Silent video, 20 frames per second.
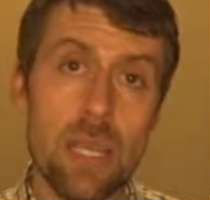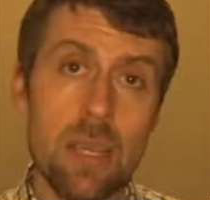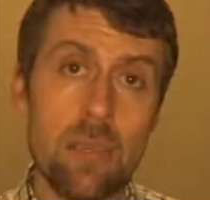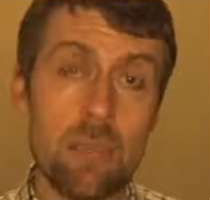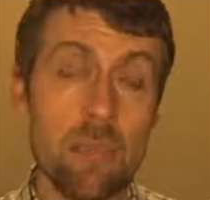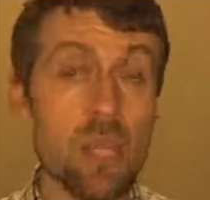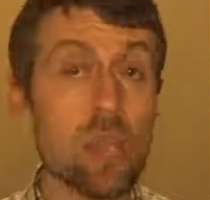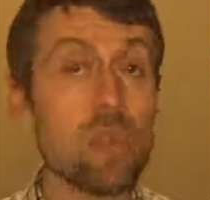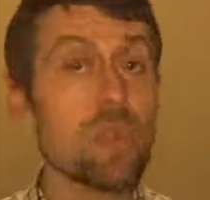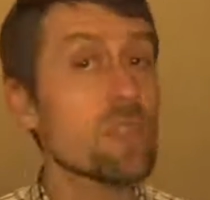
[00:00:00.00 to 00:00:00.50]

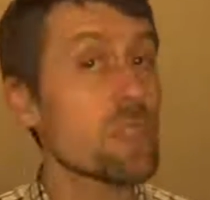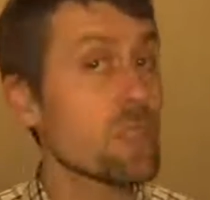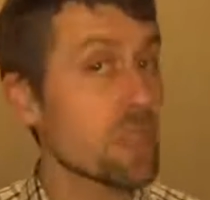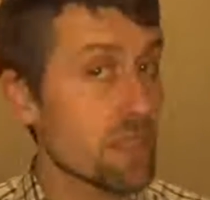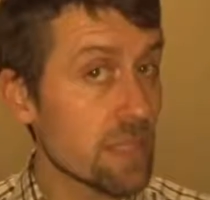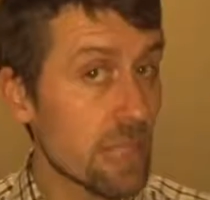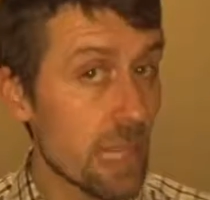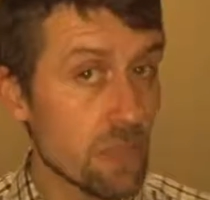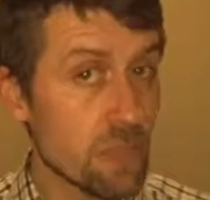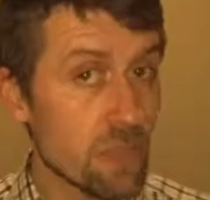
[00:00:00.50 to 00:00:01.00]
Because
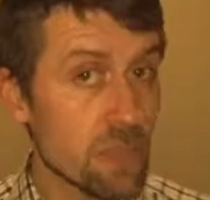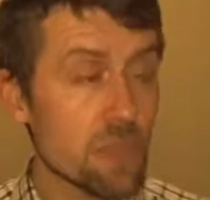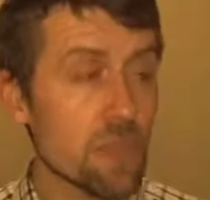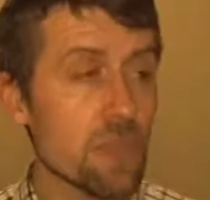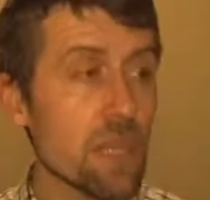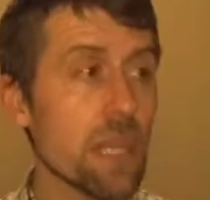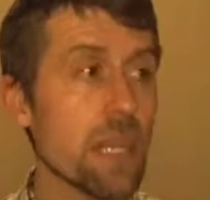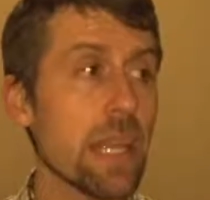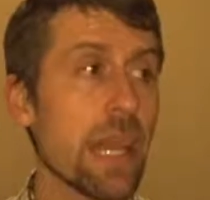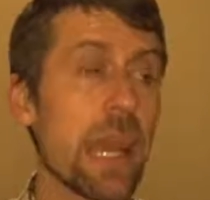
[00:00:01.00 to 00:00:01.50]
South
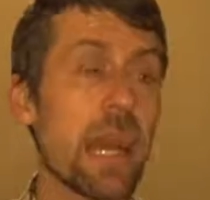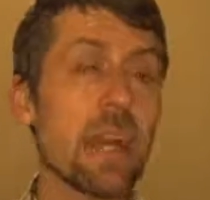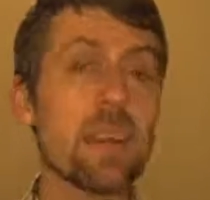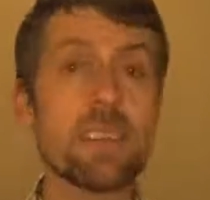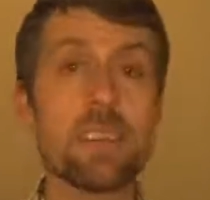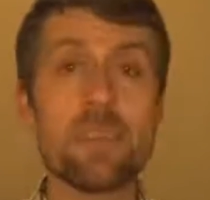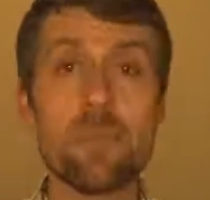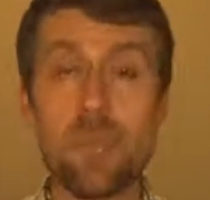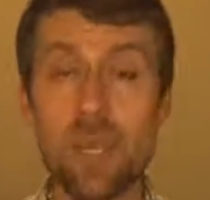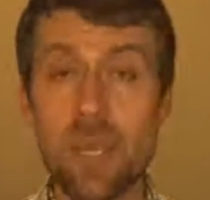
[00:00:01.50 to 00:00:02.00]
Australia
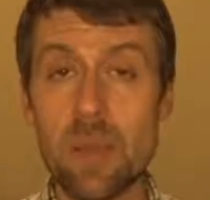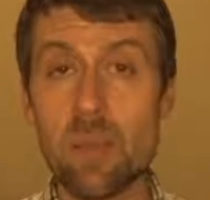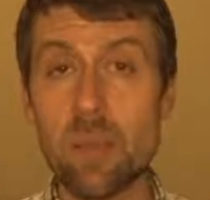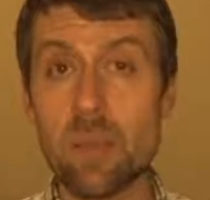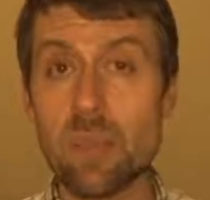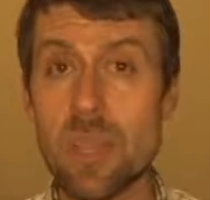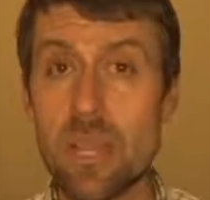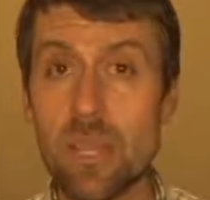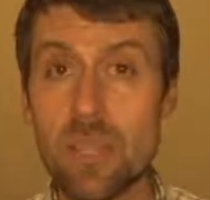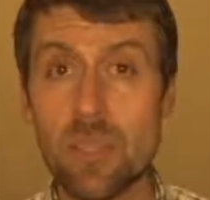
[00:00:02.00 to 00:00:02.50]
has a big
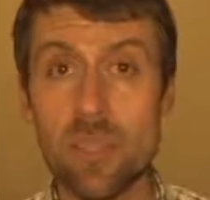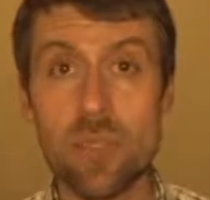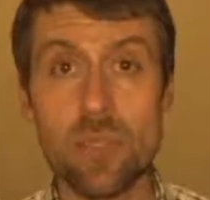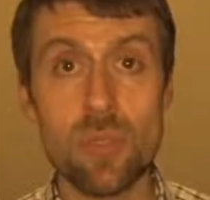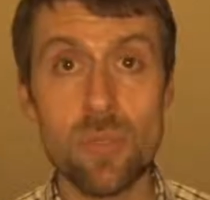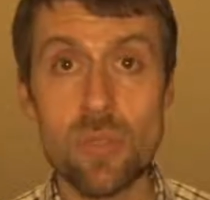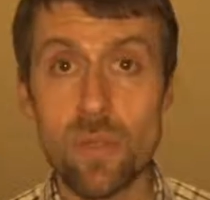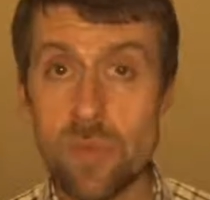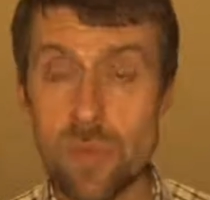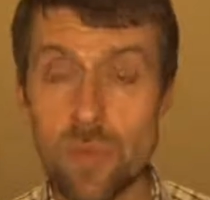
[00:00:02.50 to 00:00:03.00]
production
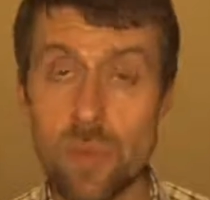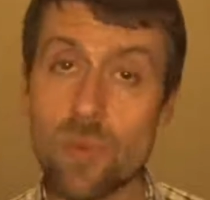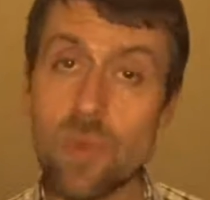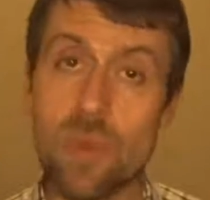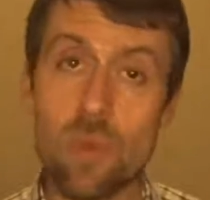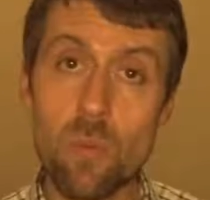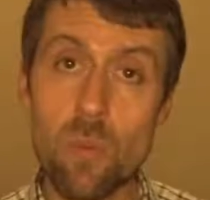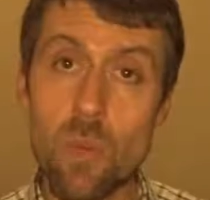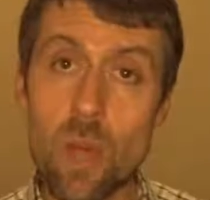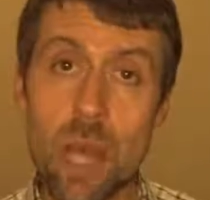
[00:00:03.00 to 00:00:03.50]
of food
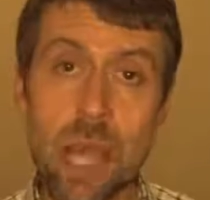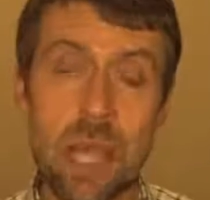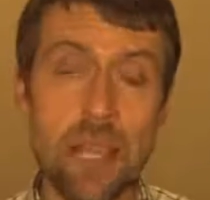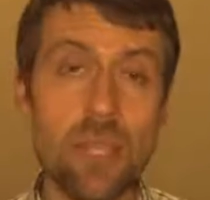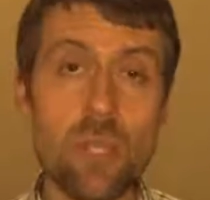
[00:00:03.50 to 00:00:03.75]
and wine,